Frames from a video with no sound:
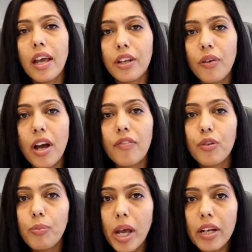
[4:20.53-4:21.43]
and you
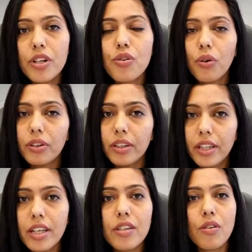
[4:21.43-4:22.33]
have to manage all the
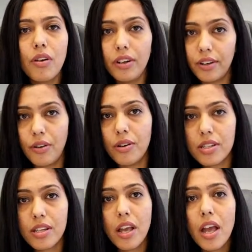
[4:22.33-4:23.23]
things all
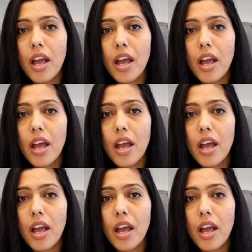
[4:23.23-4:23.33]
across.